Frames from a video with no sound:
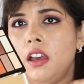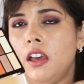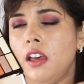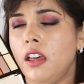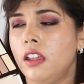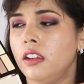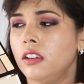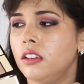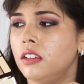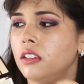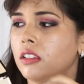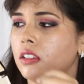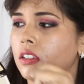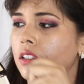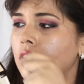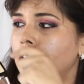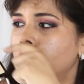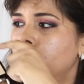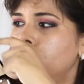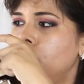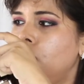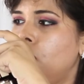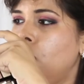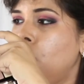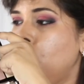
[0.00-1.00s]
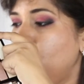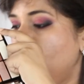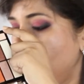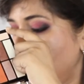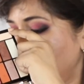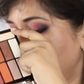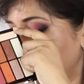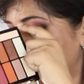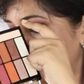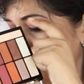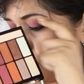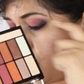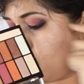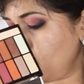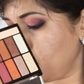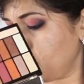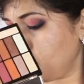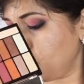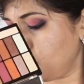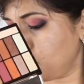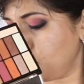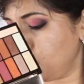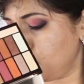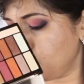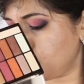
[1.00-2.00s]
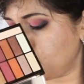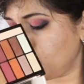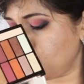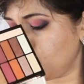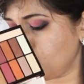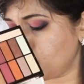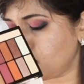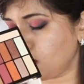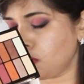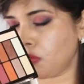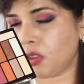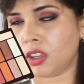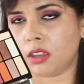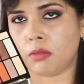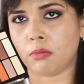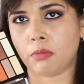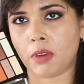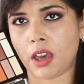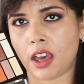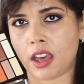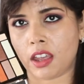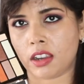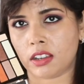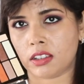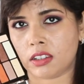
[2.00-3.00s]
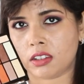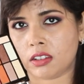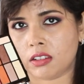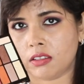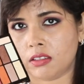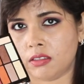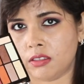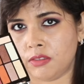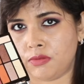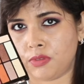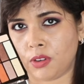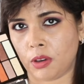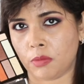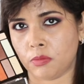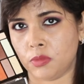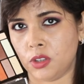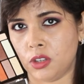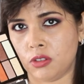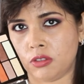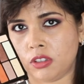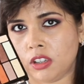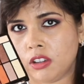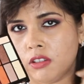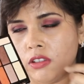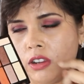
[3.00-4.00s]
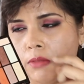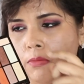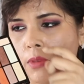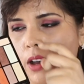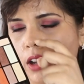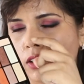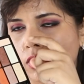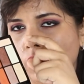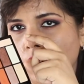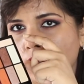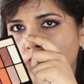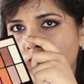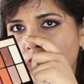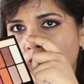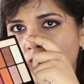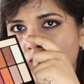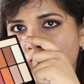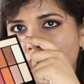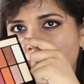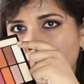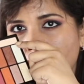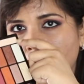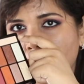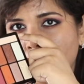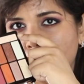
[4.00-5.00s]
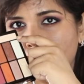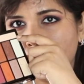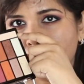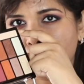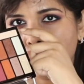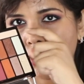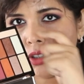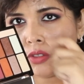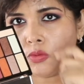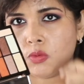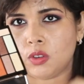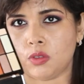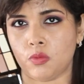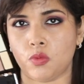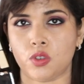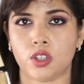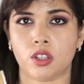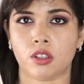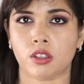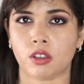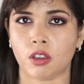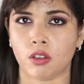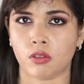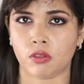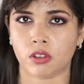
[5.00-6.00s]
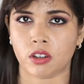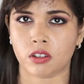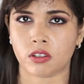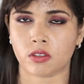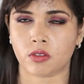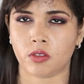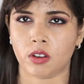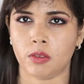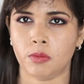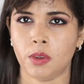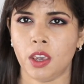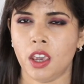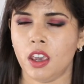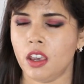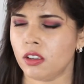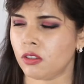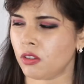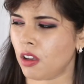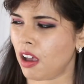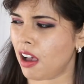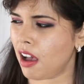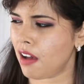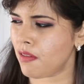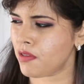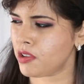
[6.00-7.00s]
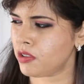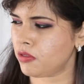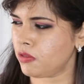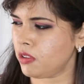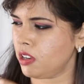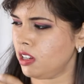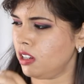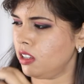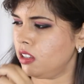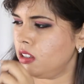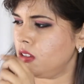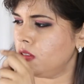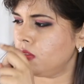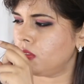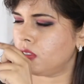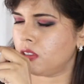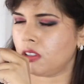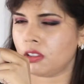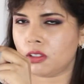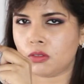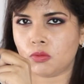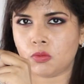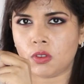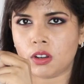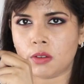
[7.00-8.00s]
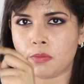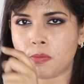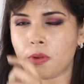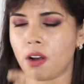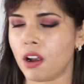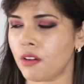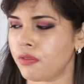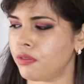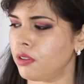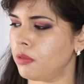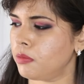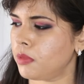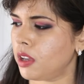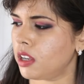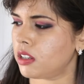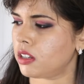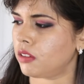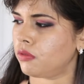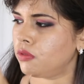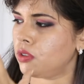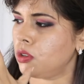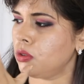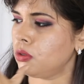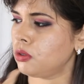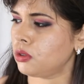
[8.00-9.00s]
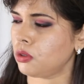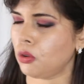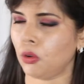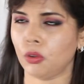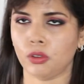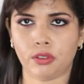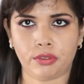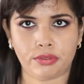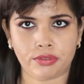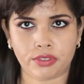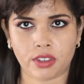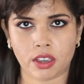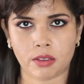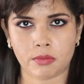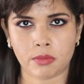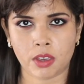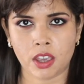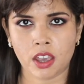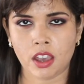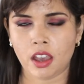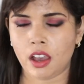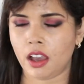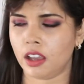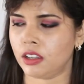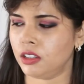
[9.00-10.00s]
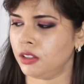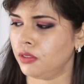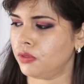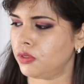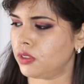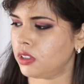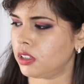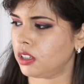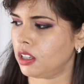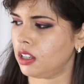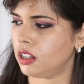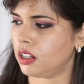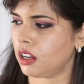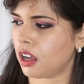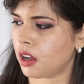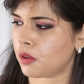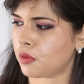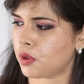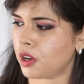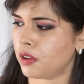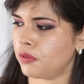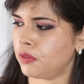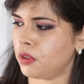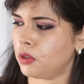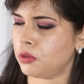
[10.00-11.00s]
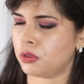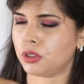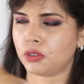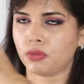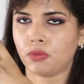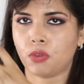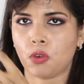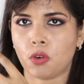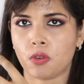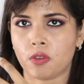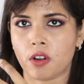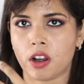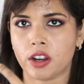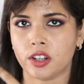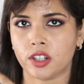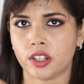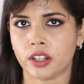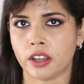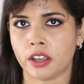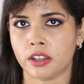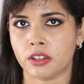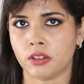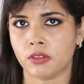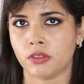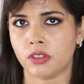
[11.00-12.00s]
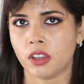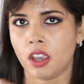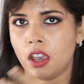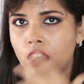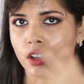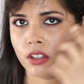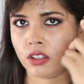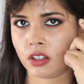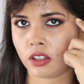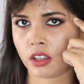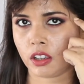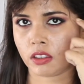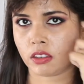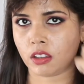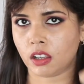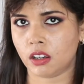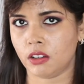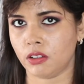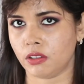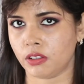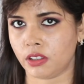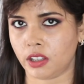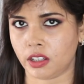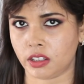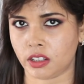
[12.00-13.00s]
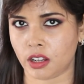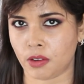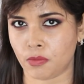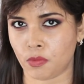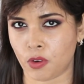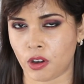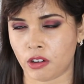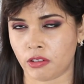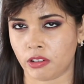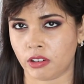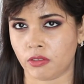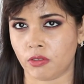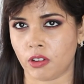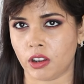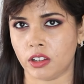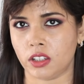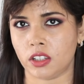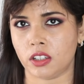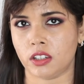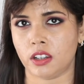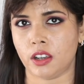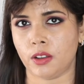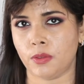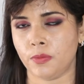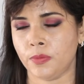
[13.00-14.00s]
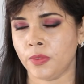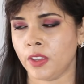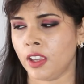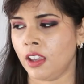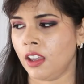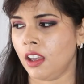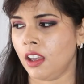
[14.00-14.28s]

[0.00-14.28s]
And, uh, or if I'm using something matte, if I'm using only matte eyeshadows, I go in for this one, which is Coconut Cream. So I haven't really used this one. Apart from that, I've used all of them. And you've seen how I've used four eyeshadows to get the look that I'm wearing right now